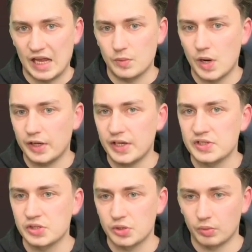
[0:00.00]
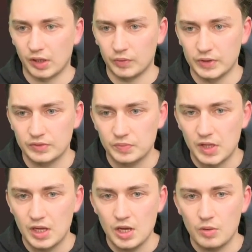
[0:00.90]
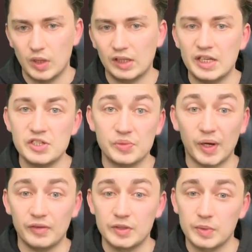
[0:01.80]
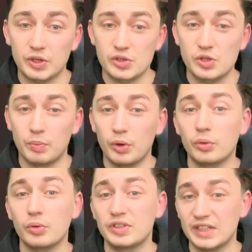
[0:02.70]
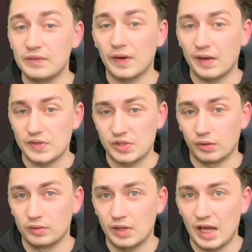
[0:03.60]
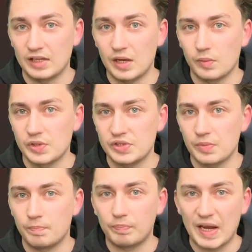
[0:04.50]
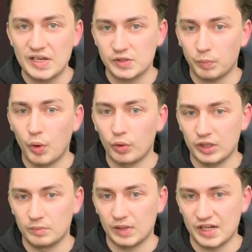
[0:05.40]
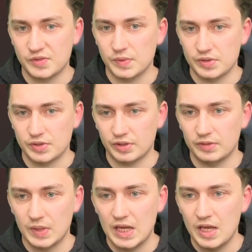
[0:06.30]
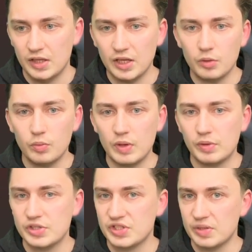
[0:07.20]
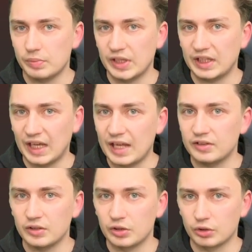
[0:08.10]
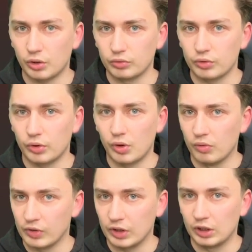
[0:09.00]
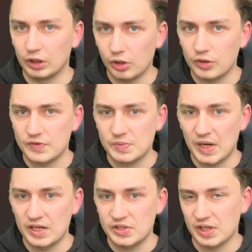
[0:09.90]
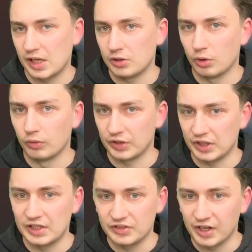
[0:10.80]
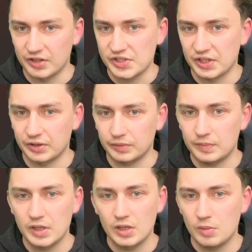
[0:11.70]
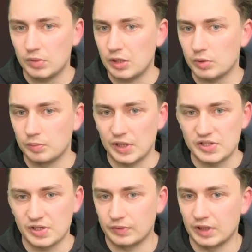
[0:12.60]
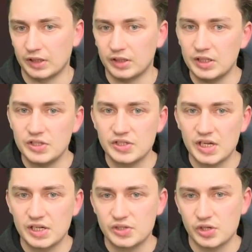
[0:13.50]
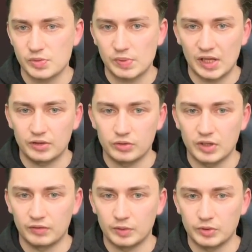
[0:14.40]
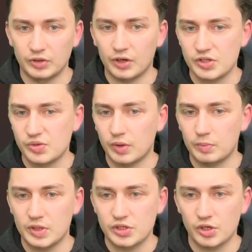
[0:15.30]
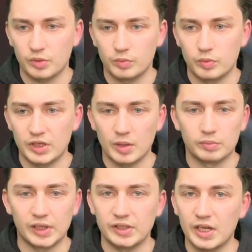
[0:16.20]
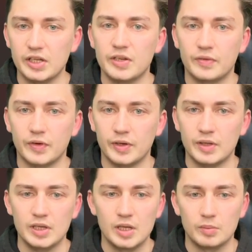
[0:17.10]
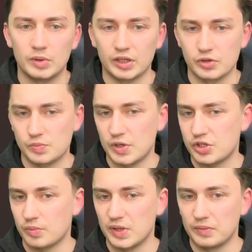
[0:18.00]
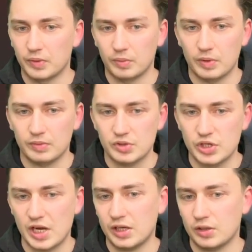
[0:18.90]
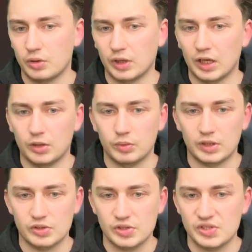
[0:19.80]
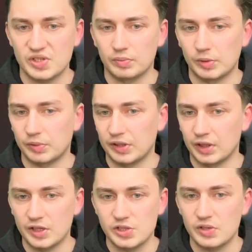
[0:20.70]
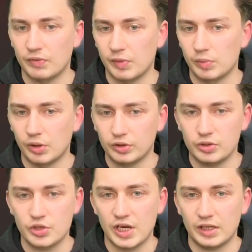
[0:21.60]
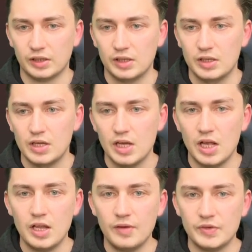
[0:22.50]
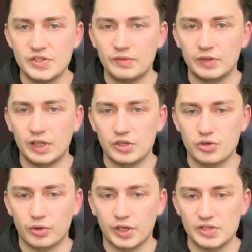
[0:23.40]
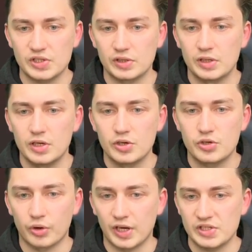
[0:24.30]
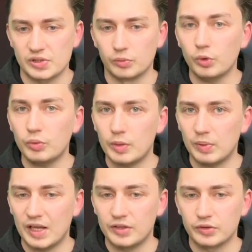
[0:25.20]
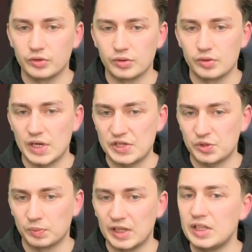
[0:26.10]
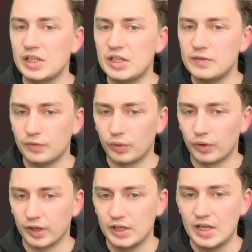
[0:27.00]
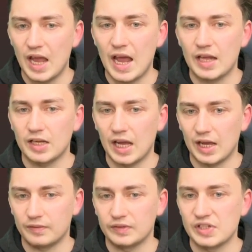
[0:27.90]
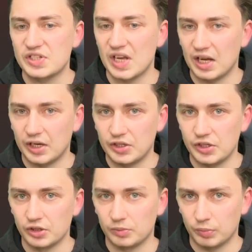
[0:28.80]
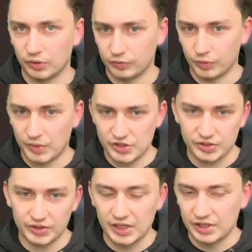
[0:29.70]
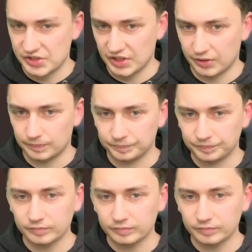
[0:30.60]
And why is it so relevant? Well, it is relevant because the pawn on d5 is gone, and that was the best pawn in black's position. Now we will just simply get a control over a lot of space and over the entire center. Black will play something like e6, just planning to develop the dark squared bishop. We can play knight f3, black goes bishop b4 with a check. Okay, we can just simply play knight c3, block the check. And after something like short castle, what we're planning to do is to play e4 and have this ideal pawn formation in the center.